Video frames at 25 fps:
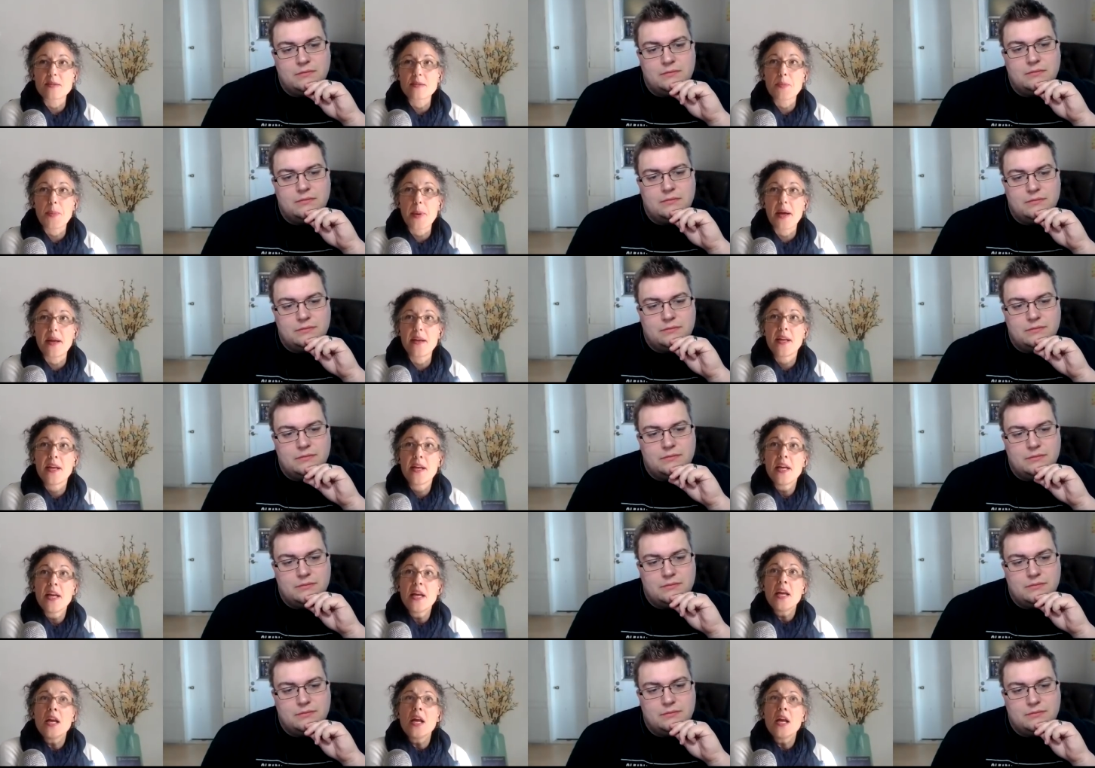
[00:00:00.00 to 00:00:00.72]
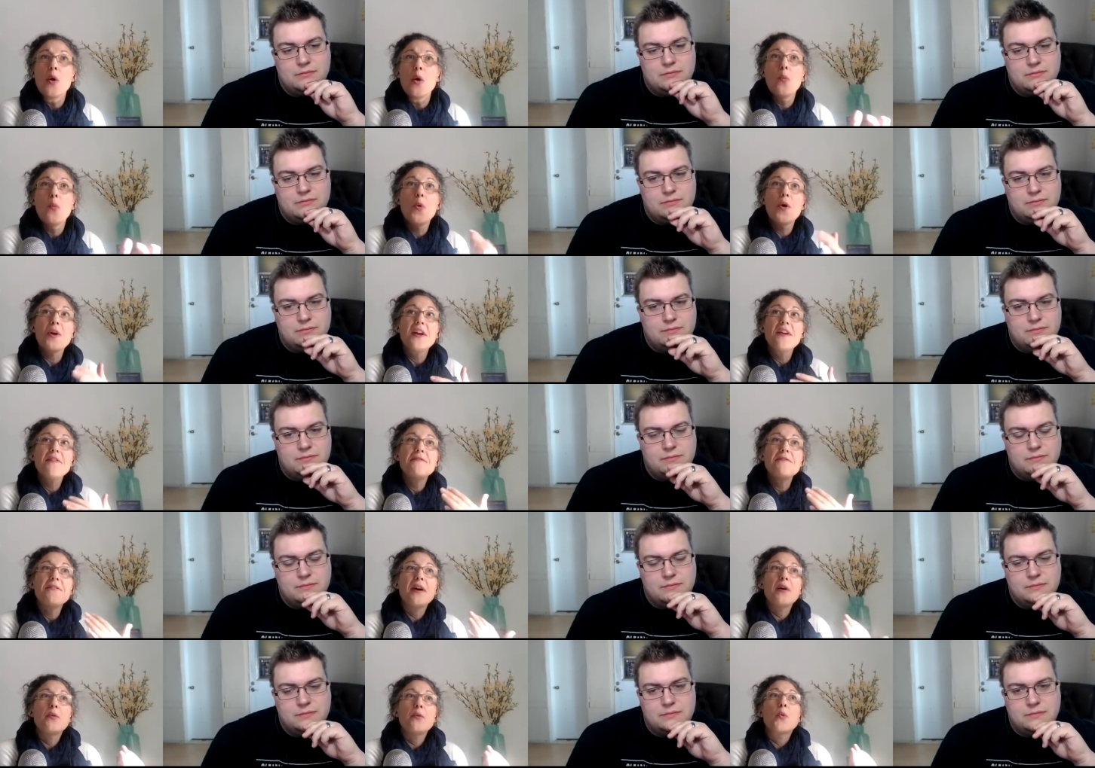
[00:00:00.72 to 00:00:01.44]
Speaker 1: But what I
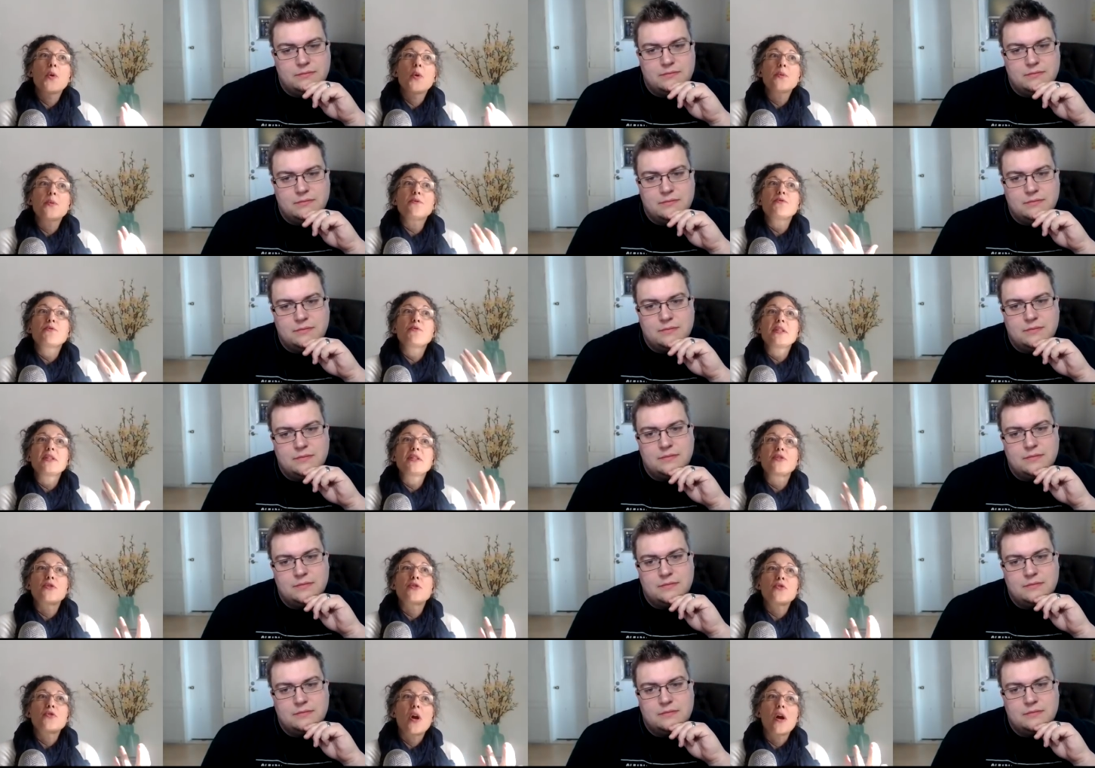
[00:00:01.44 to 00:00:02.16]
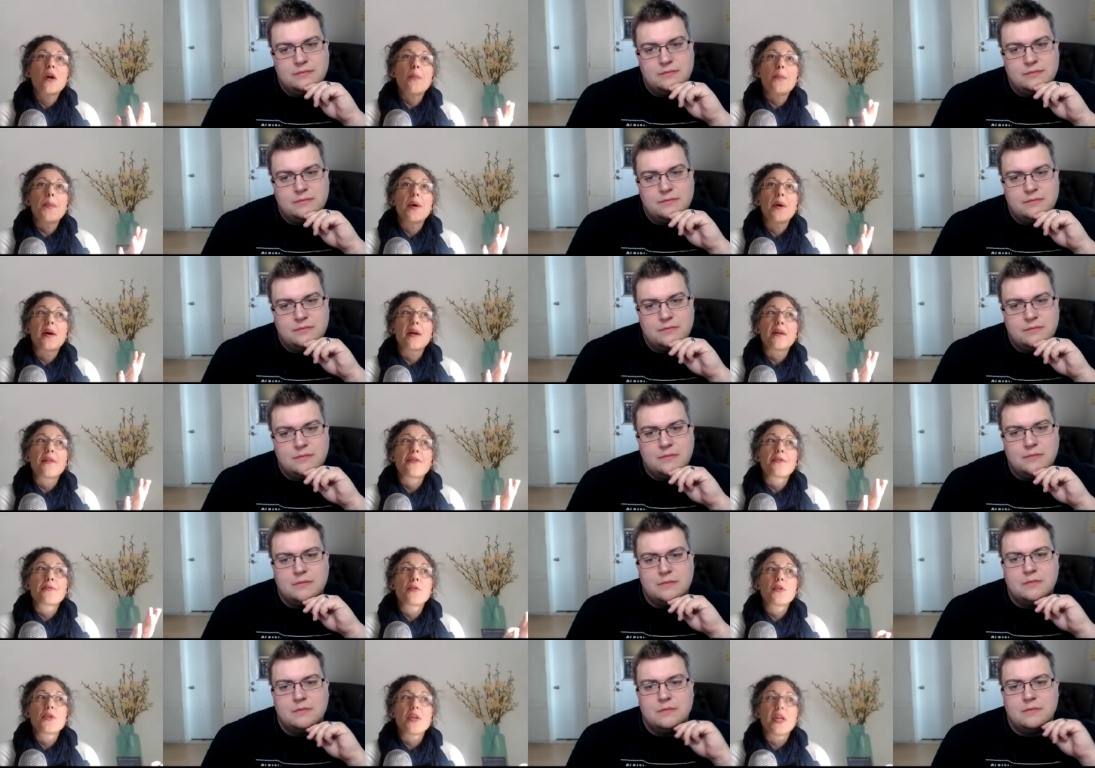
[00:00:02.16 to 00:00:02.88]
found, what I was really struck by
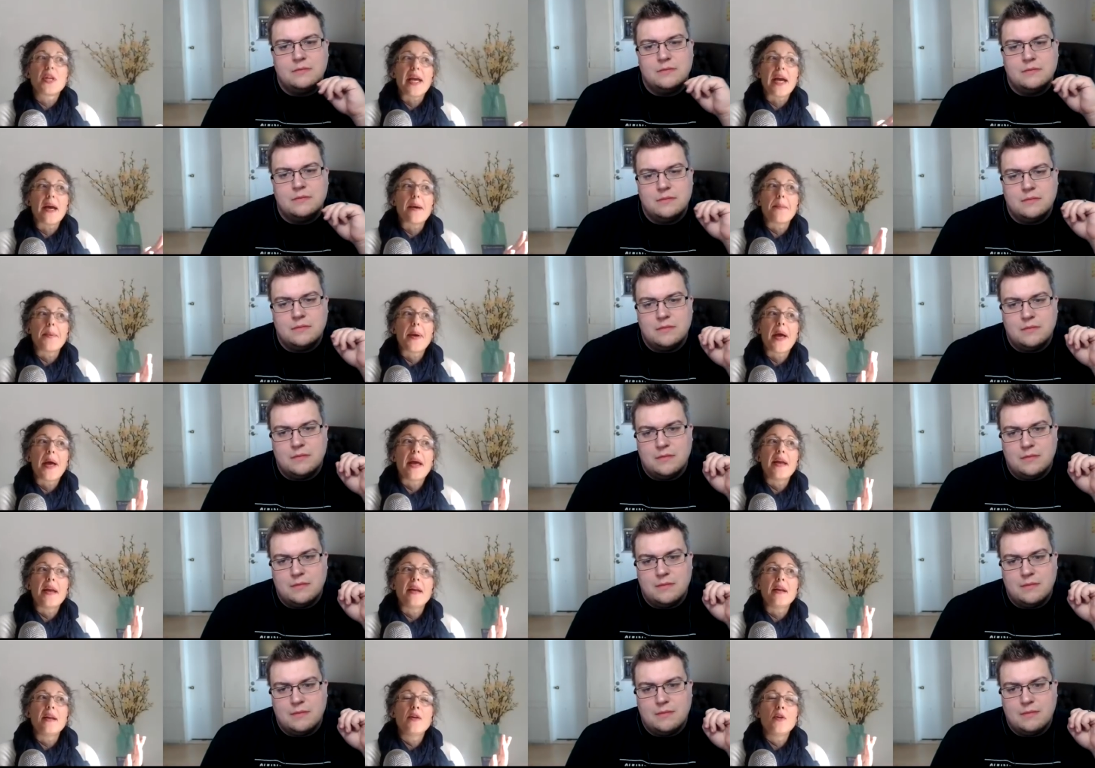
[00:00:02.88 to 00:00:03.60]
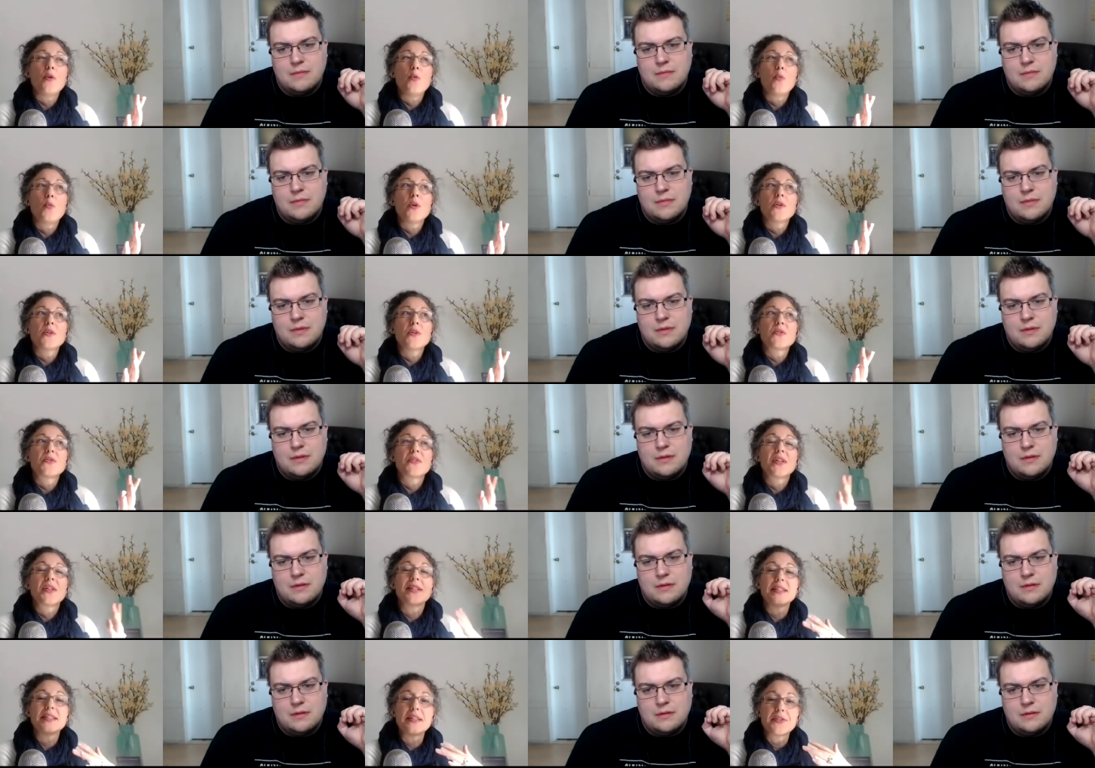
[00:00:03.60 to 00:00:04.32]
through the campaign was
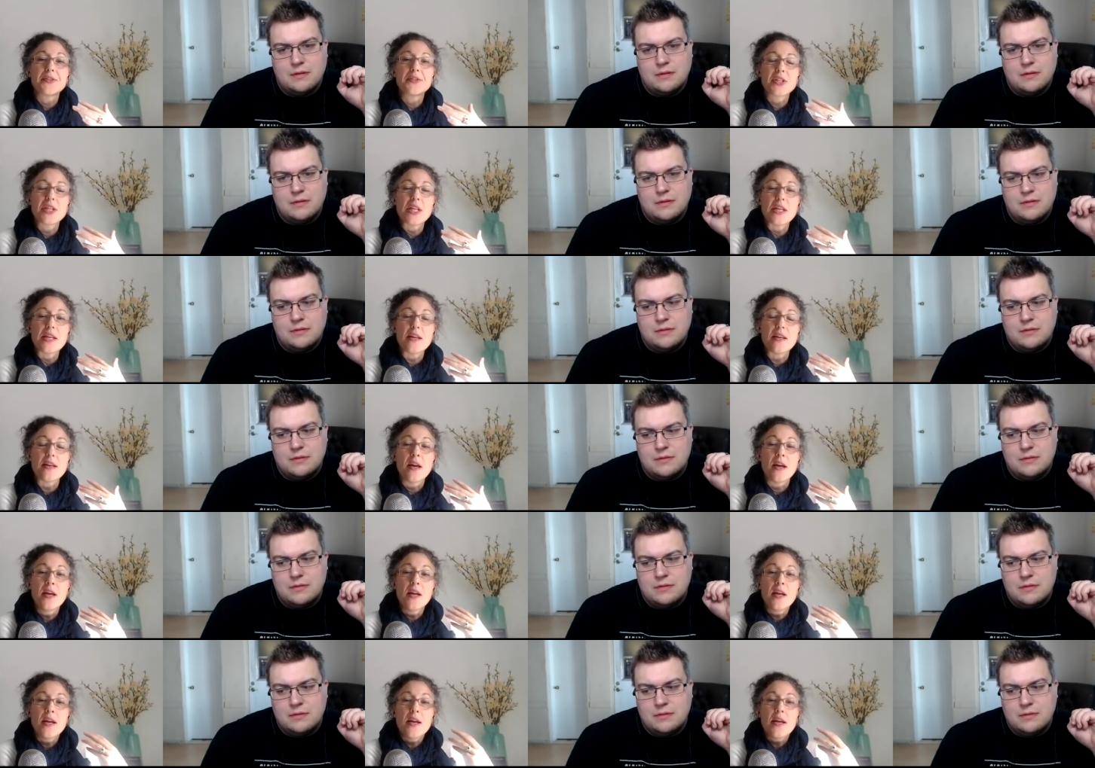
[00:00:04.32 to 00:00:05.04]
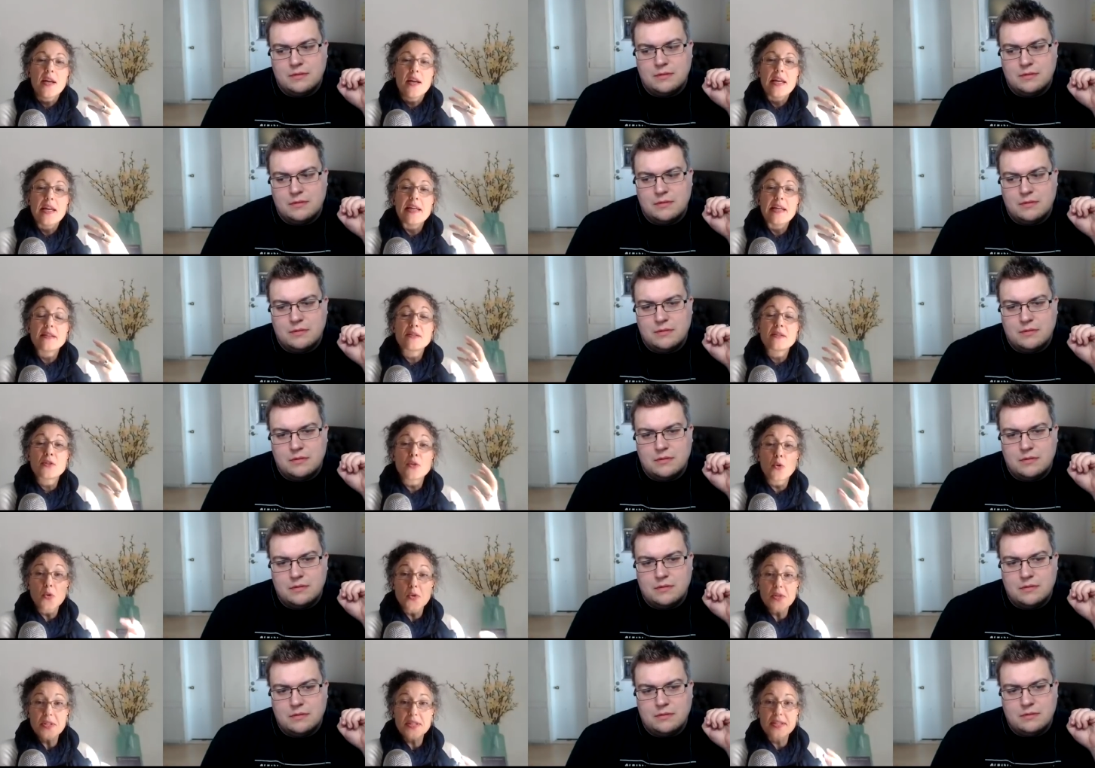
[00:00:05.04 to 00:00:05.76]
the the
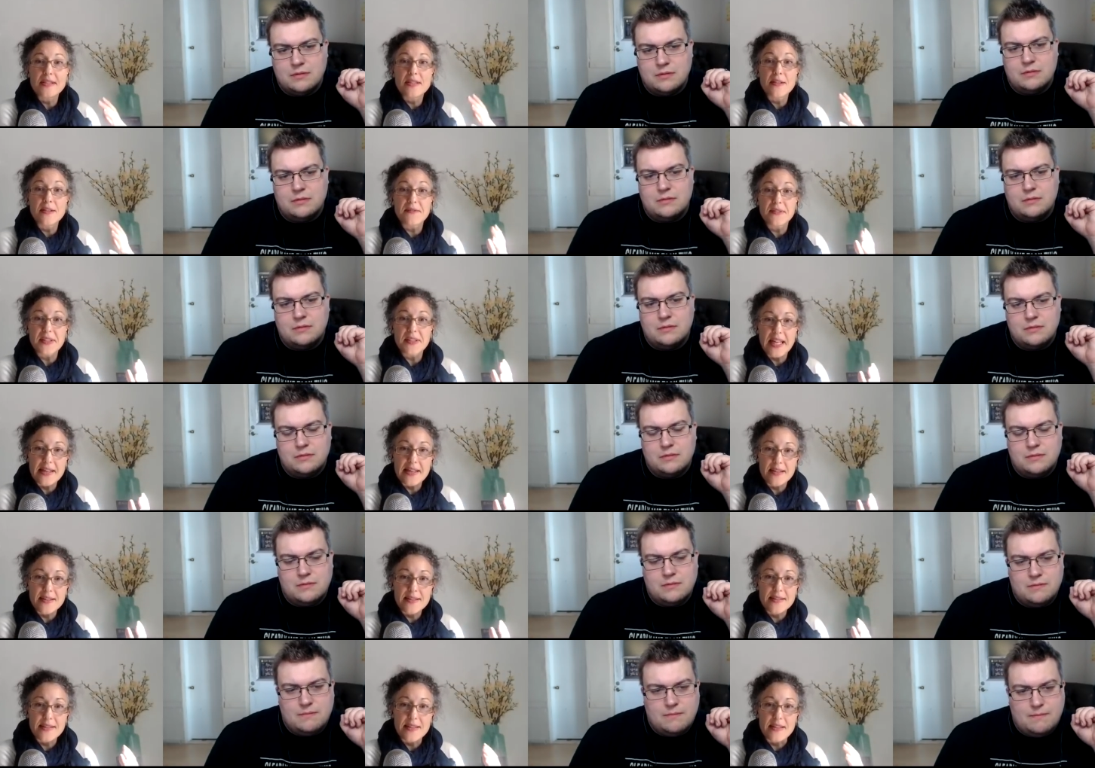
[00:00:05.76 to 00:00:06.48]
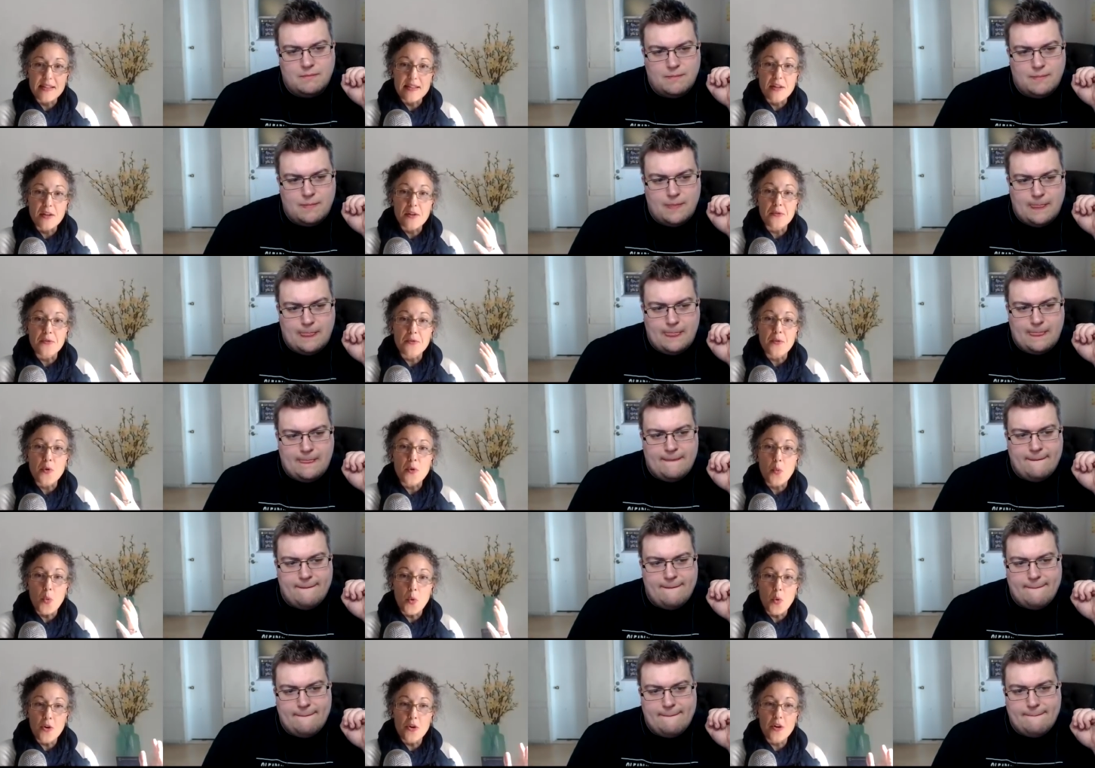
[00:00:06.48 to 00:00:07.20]
exhaustive legacy of
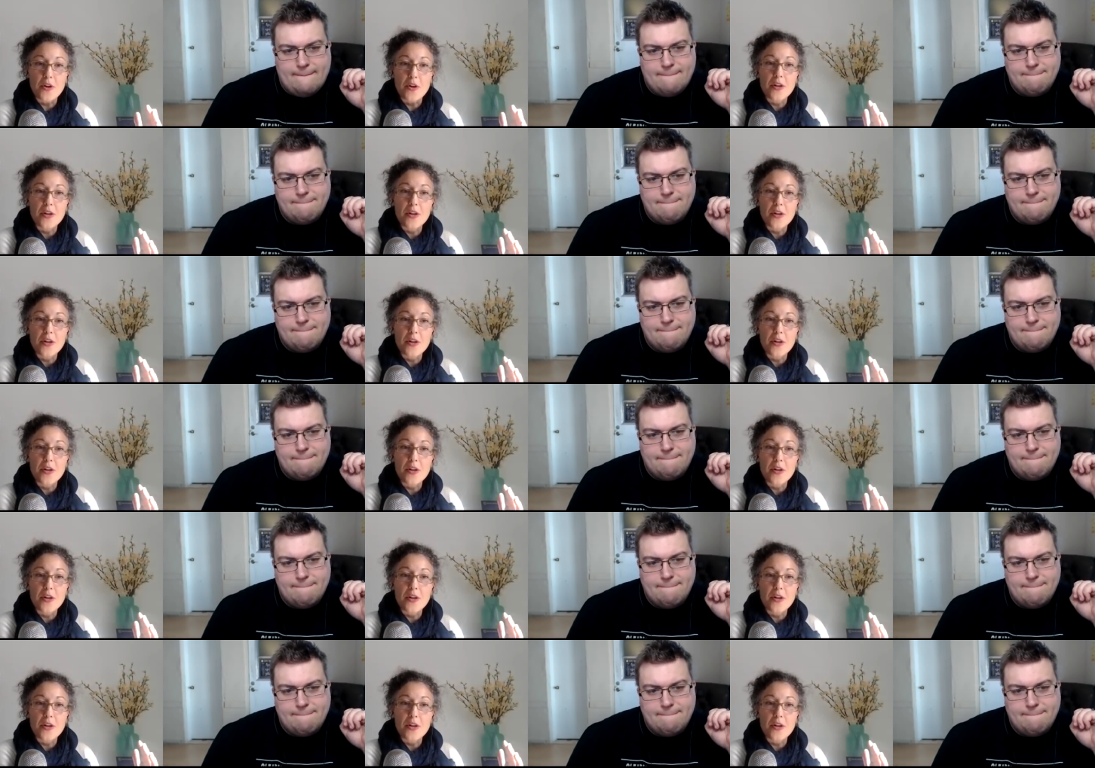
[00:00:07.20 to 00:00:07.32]
work